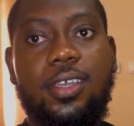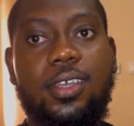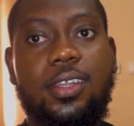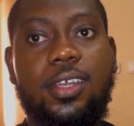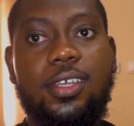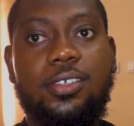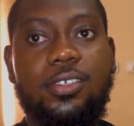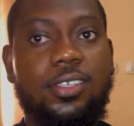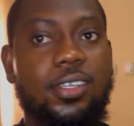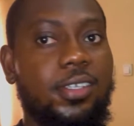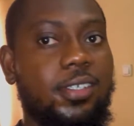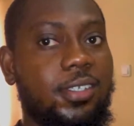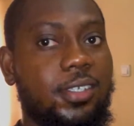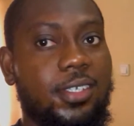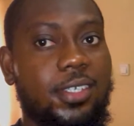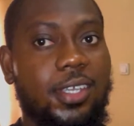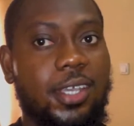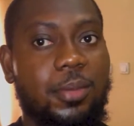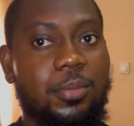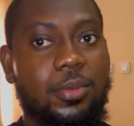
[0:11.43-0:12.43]
and as you can
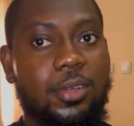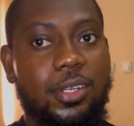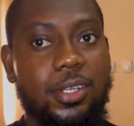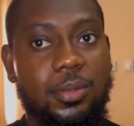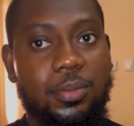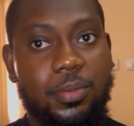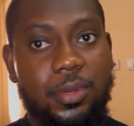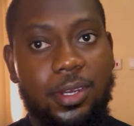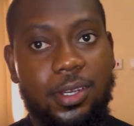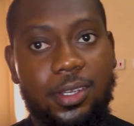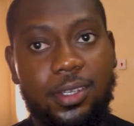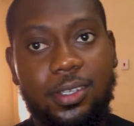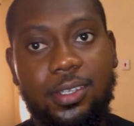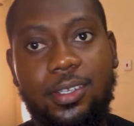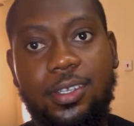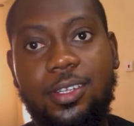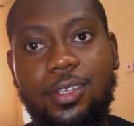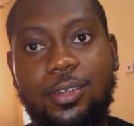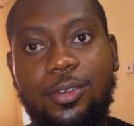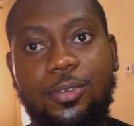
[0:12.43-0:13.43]
see, I'm not in my
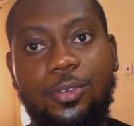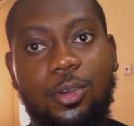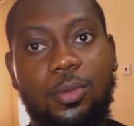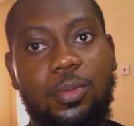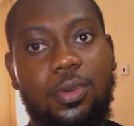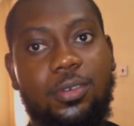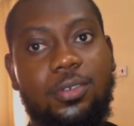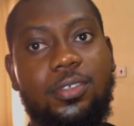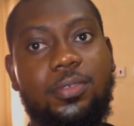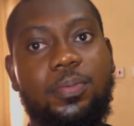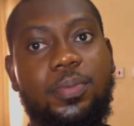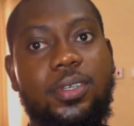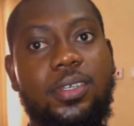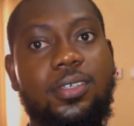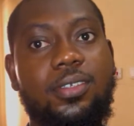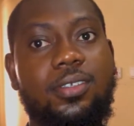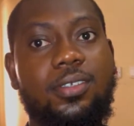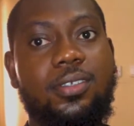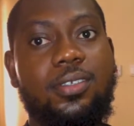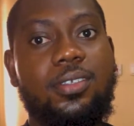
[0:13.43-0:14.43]
normal
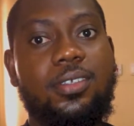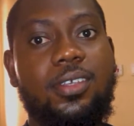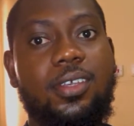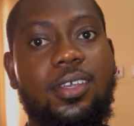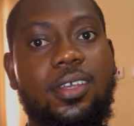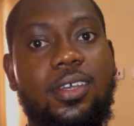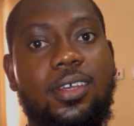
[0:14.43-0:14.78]
space.